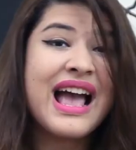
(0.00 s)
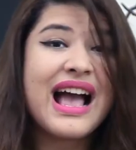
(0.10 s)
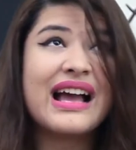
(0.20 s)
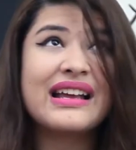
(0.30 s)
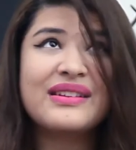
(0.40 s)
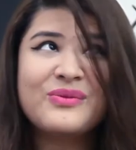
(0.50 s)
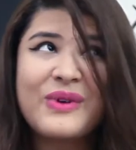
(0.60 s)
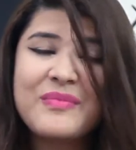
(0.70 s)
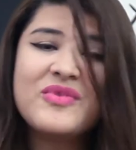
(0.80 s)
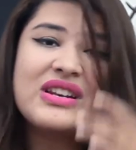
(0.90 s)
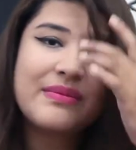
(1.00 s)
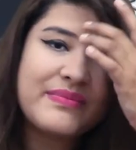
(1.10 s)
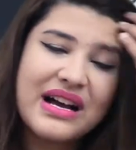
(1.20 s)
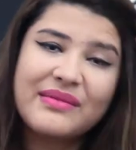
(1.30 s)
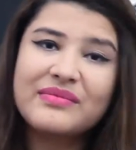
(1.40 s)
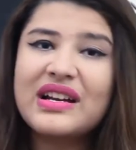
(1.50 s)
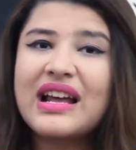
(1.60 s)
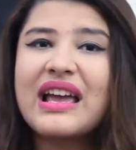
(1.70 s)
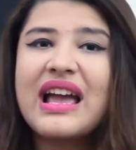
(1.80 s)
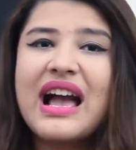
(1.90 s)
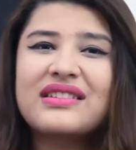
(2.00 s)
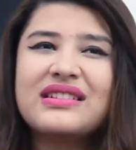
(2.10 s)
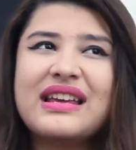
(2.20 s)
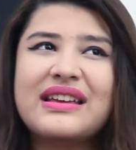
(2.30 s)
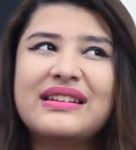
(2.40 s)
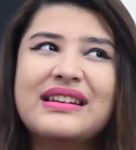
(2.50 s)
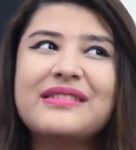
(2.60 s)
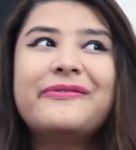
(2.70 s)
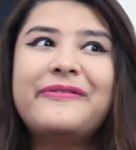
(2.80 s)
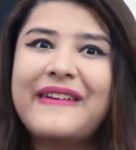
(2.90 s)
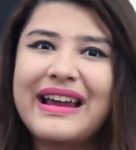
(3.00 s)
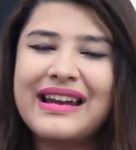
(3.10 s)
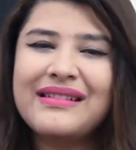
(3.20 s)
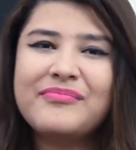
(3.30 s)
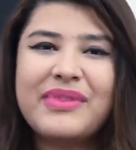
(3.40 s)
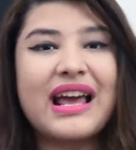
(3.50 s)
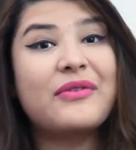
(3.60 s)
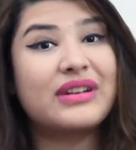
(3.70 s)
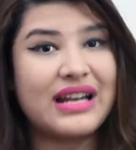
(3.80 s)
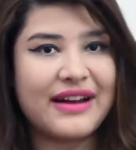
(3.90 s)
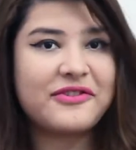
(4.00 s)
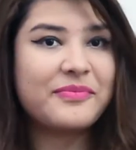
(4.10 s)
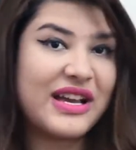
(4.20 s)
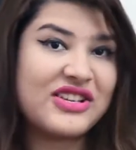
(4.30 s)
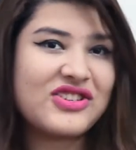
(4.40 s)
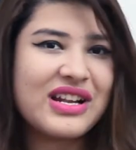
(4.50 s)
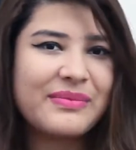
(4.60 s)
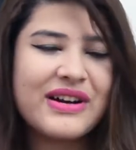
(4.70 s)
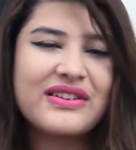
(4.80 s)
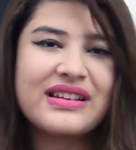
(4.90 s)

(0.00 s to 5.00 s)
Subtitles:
And one more lip balm that I actually didn't find but I would love to mention about